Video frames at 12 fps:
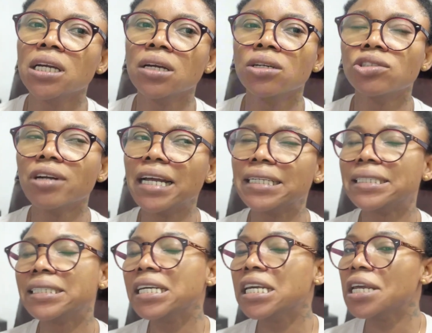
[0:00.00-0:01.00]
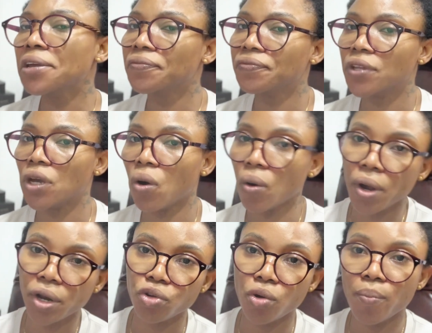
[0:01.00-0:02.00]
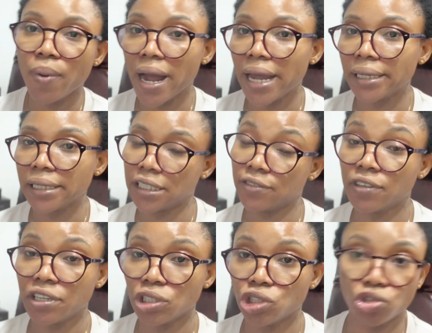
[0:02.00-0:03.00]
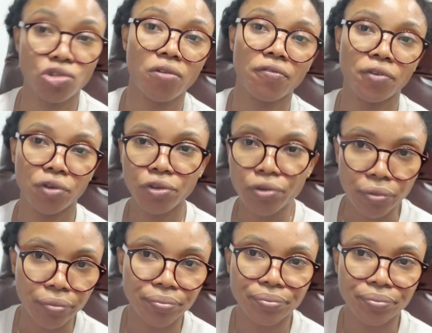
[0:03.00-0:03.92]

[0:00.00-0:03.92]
try and see if the oil you're buying is very strong for you.